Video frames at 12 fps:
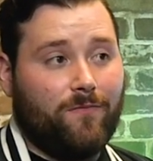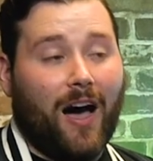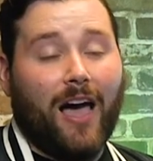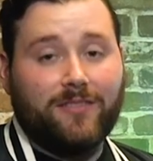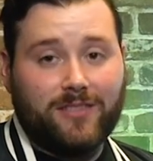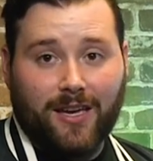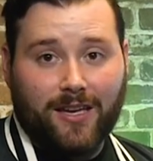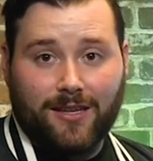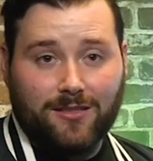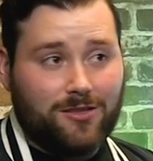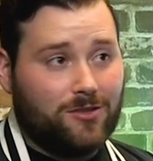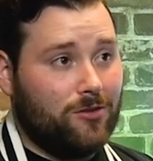5
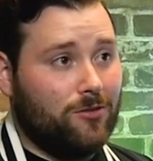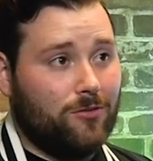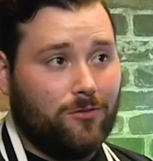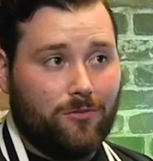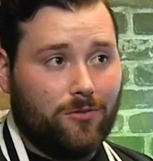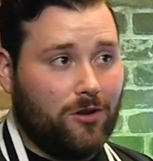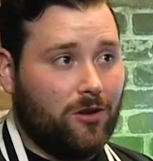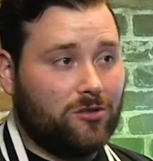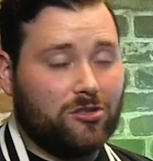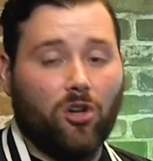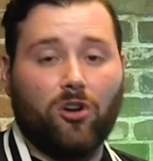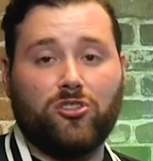seconds to,
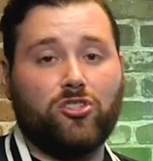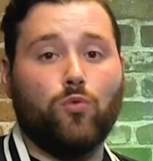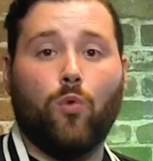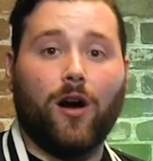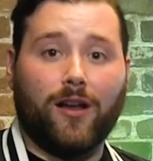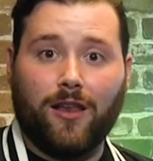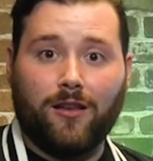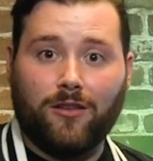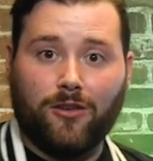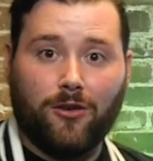as long as you want it,